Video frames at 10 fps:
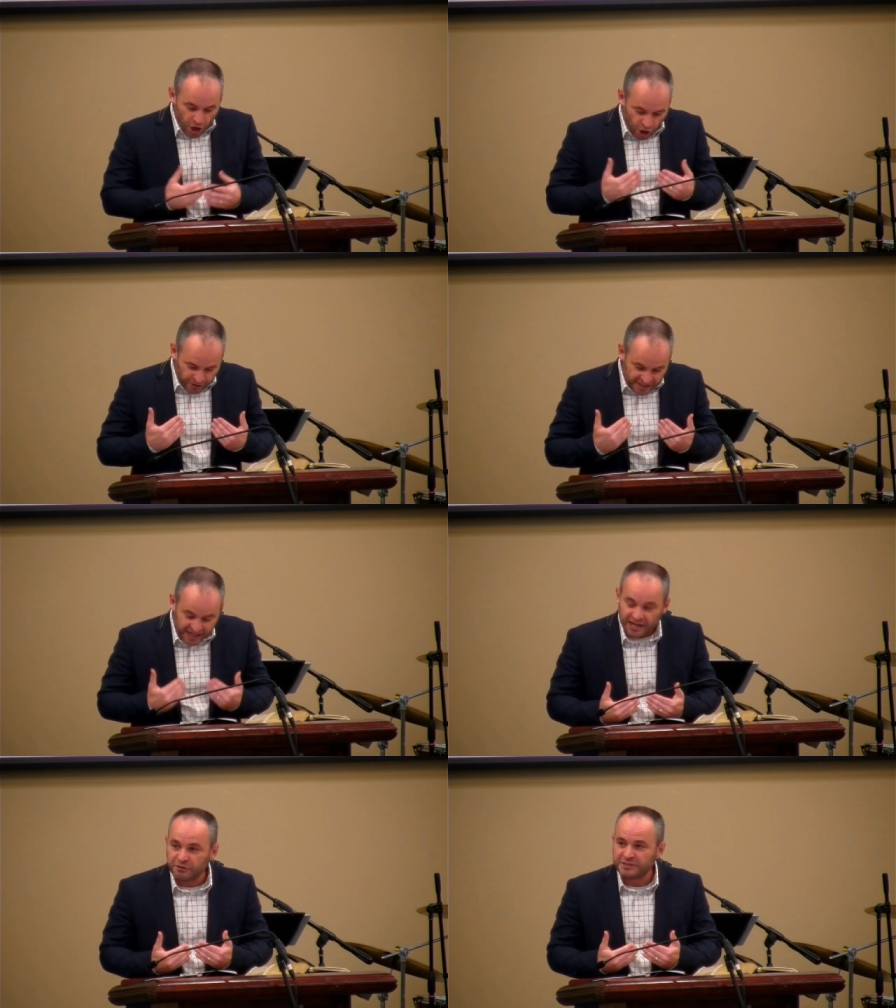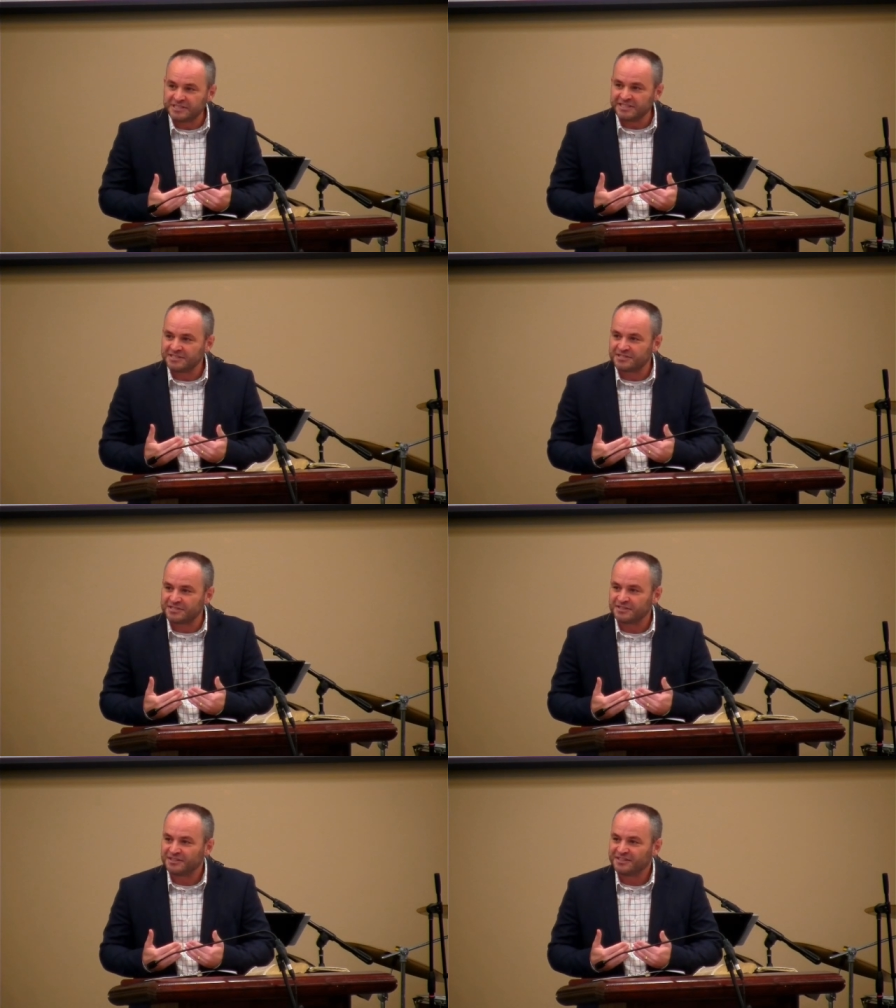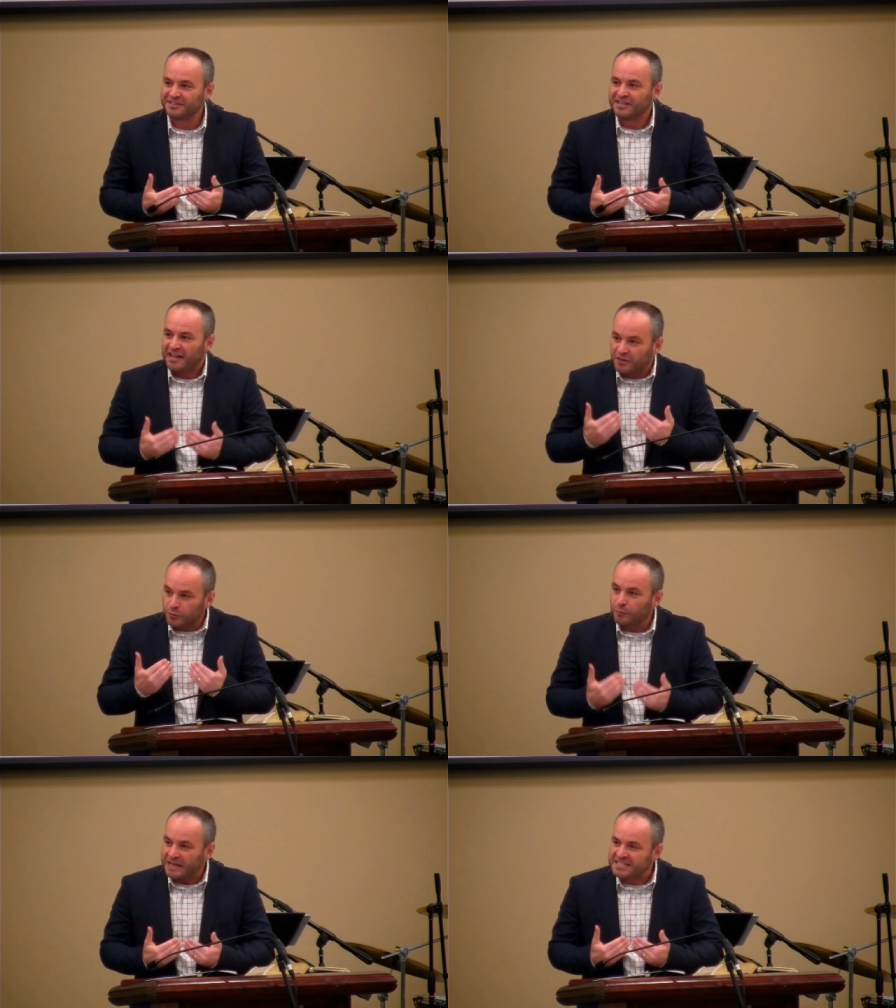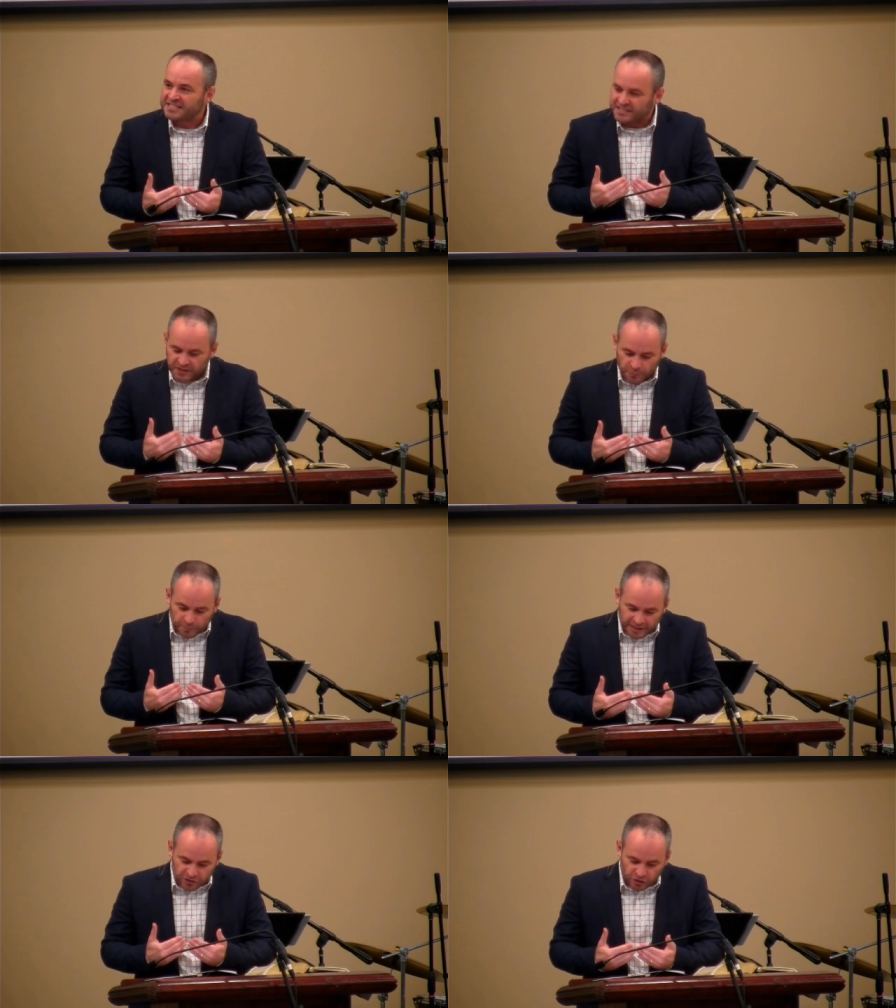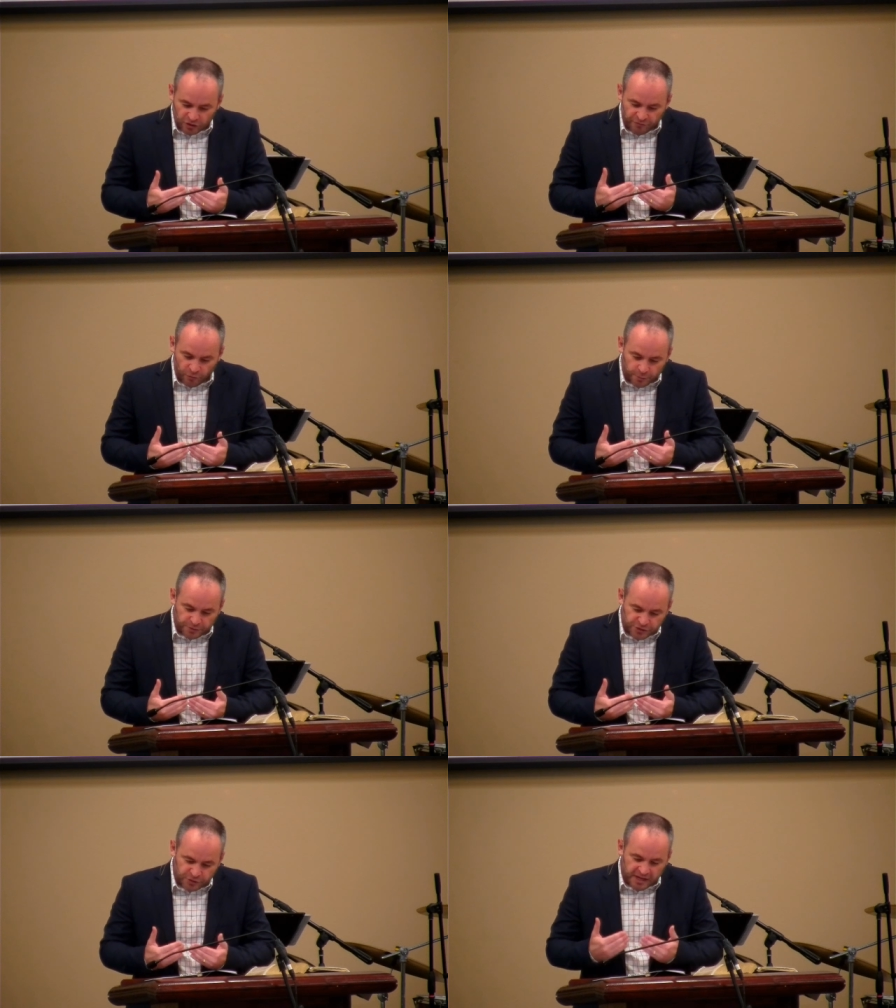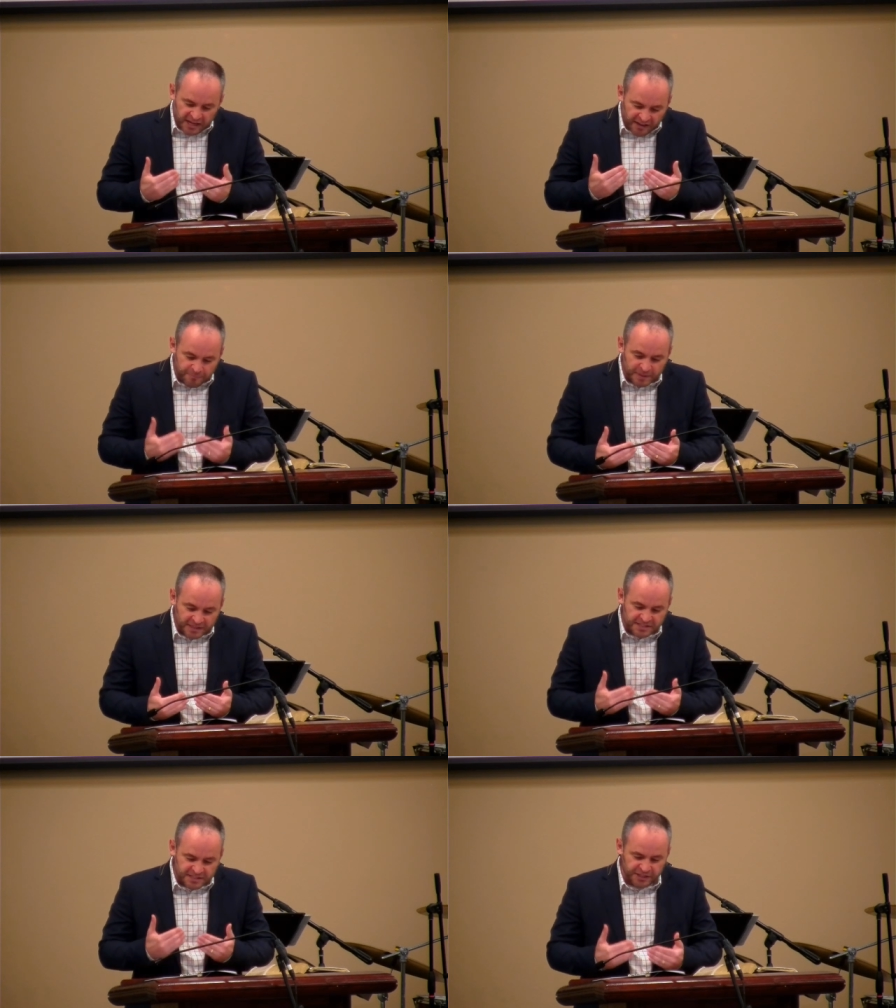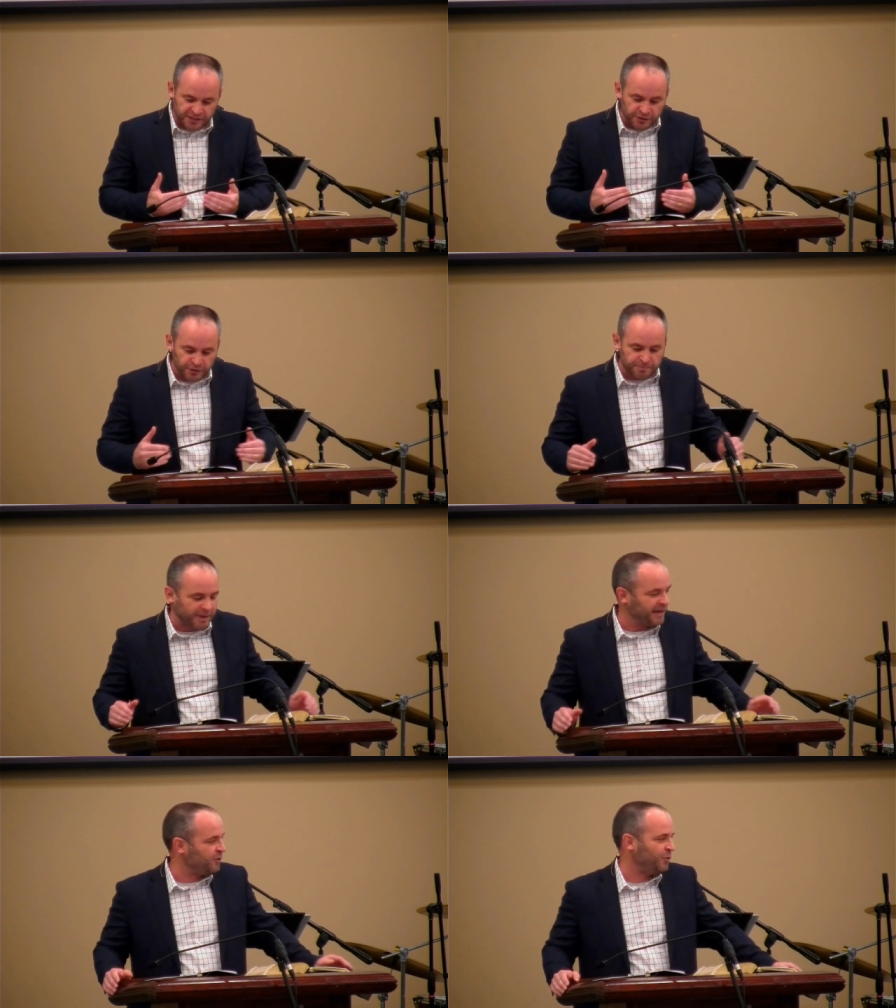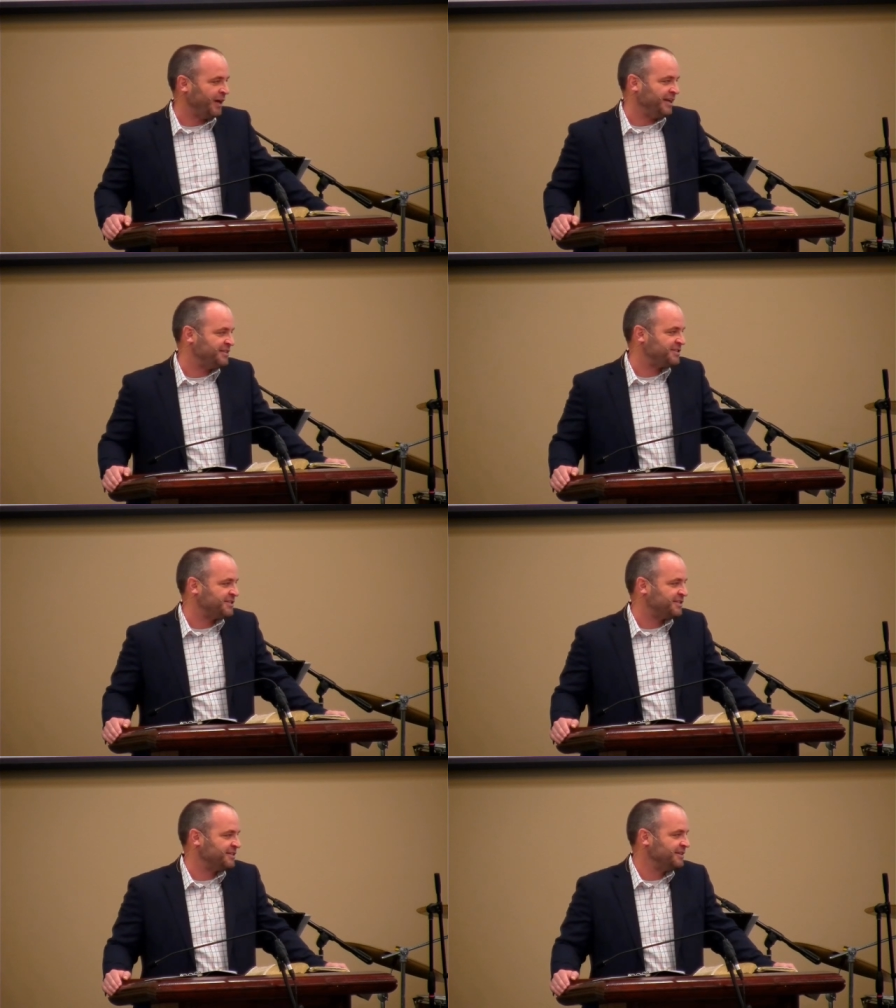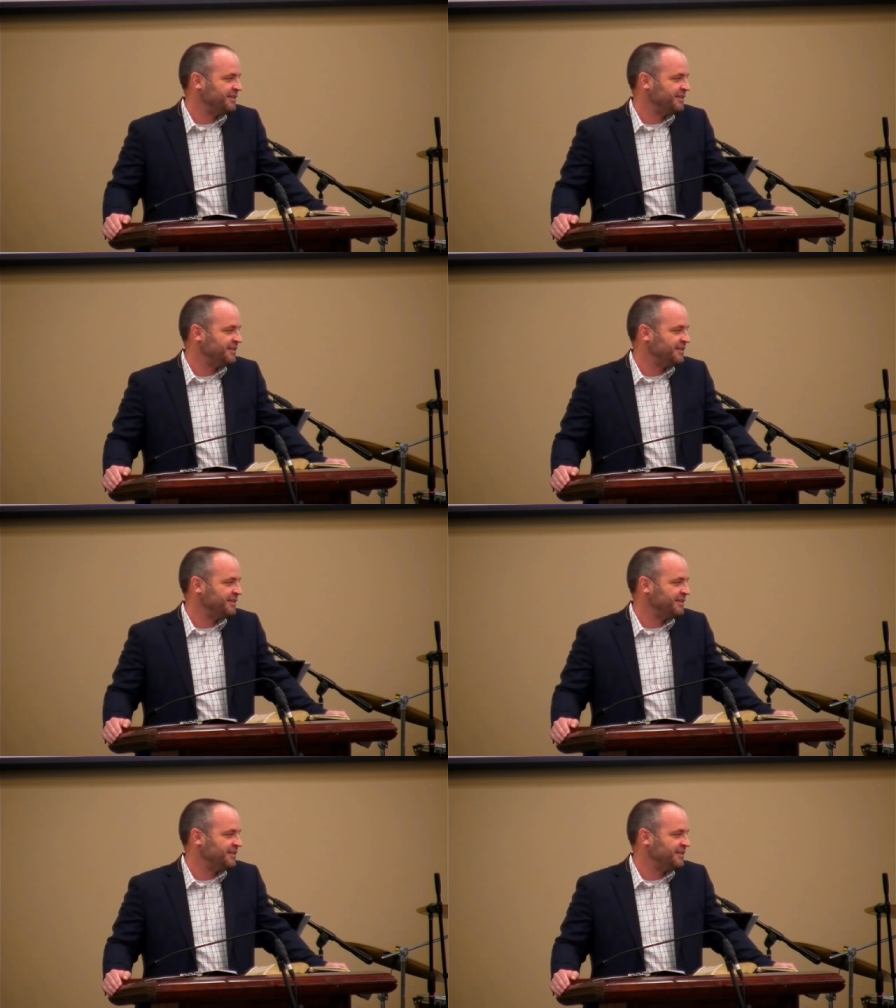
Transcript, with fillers: Our inheritance and the rest that we look forward to have been secured by Christ.